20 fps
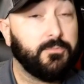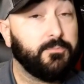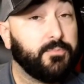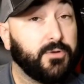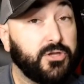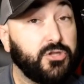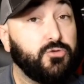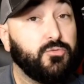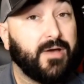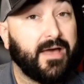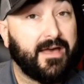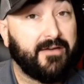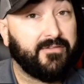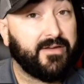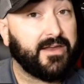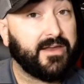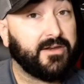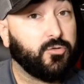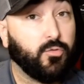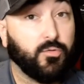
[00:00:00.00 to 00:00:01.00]
But you have
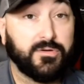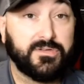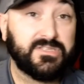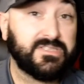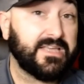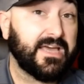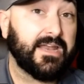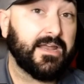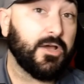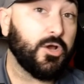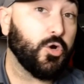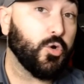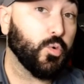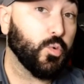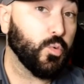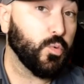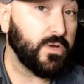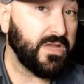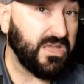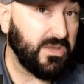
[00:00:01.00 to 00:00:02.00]
had courts that
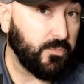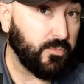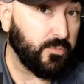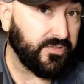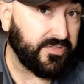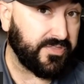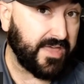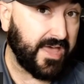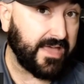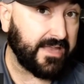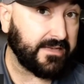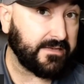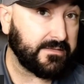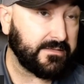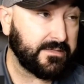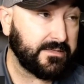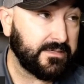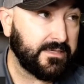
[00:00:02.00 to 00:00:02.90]
agree with that.